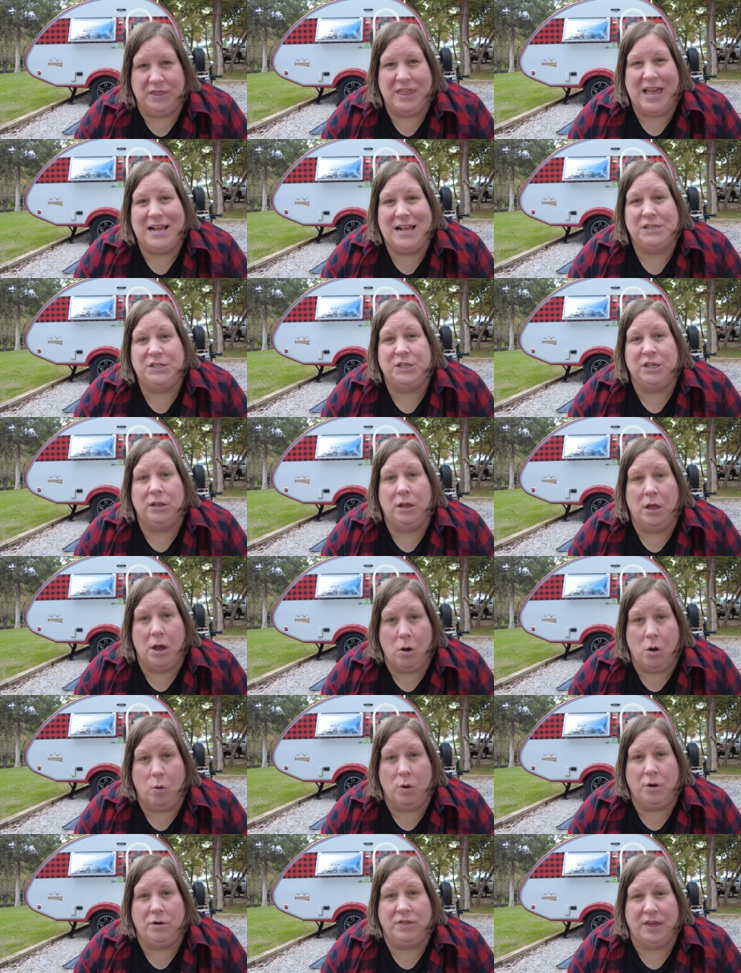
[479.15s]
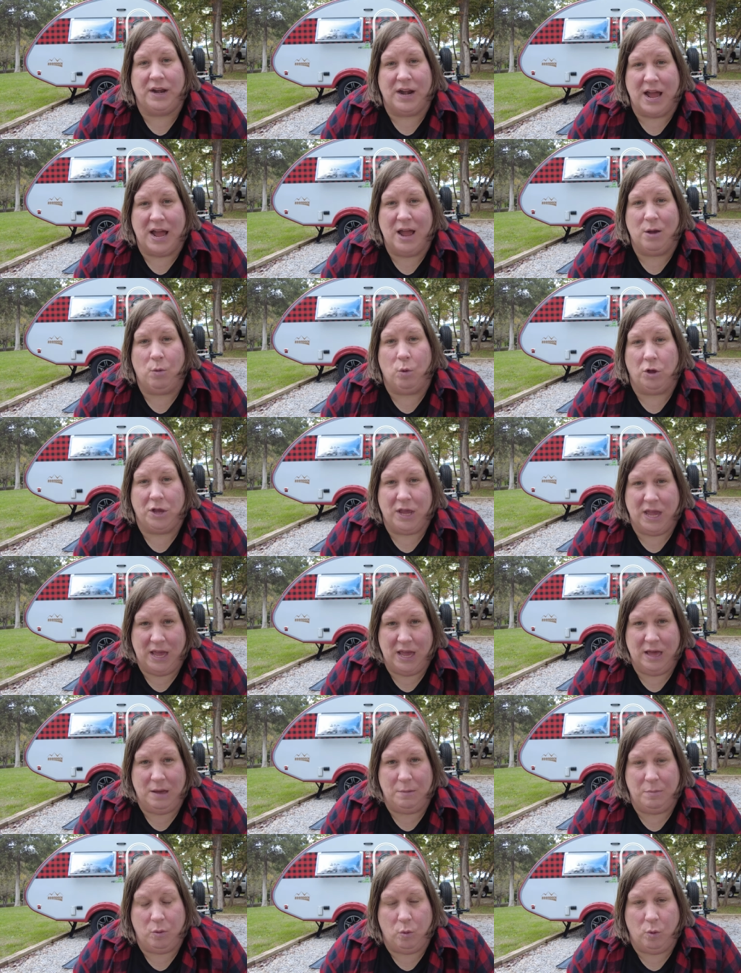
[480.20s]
That's lower than I will camp